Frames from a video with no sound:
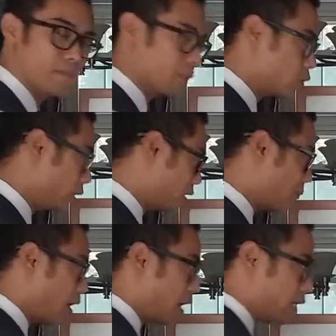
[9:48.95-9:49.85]
between the
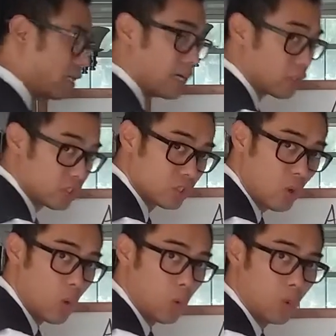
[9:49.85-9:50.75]
body and the
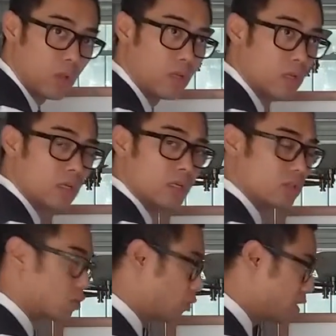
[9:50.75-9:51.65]
soul.
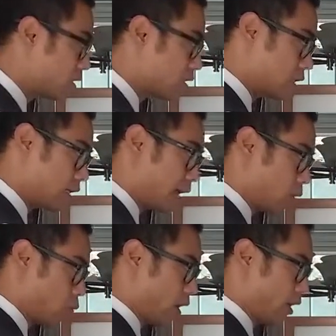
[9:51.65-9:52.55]
So this is the
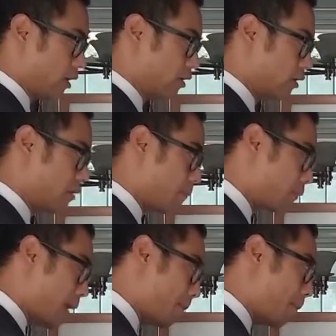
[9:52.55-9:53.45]
gateway.
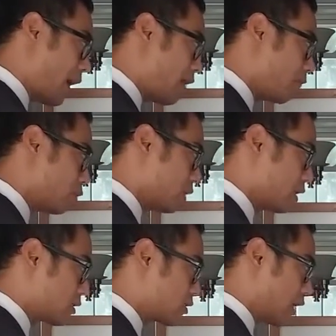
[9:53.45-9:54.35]
That
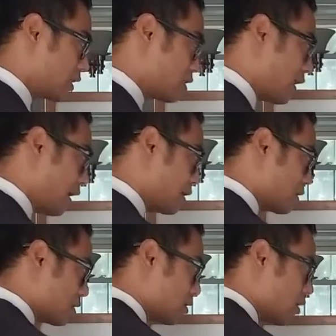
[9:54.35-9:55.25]
mindfulness
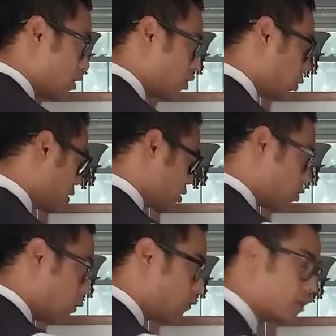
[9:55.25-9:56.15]
extends toward
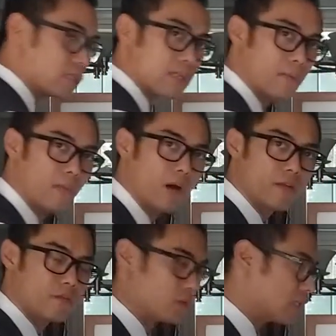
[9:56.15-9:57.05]
soulfulness and
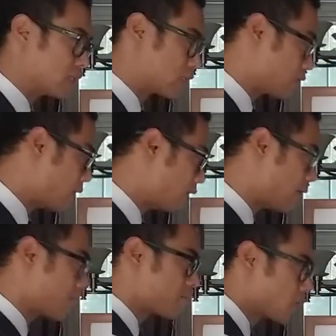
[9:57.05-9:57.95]
bodyfulness, right?
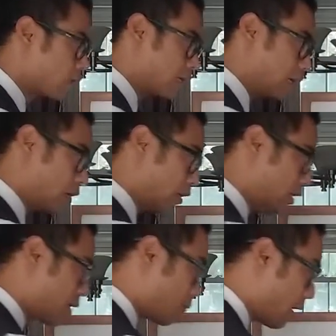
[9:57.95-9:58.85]
Now,
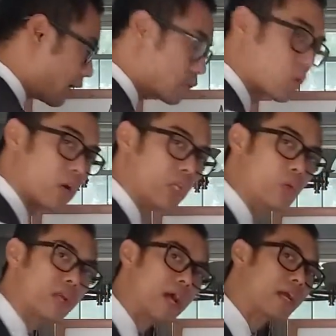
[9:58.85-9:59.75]
in the mind is where
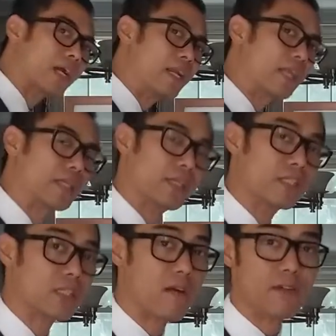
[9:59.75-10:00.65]
you and I are connecting in
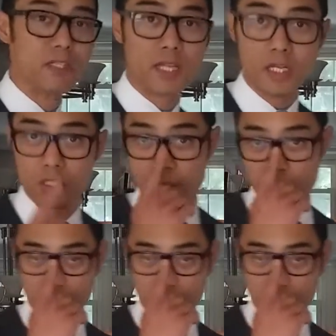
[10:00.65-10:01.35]
this conversation.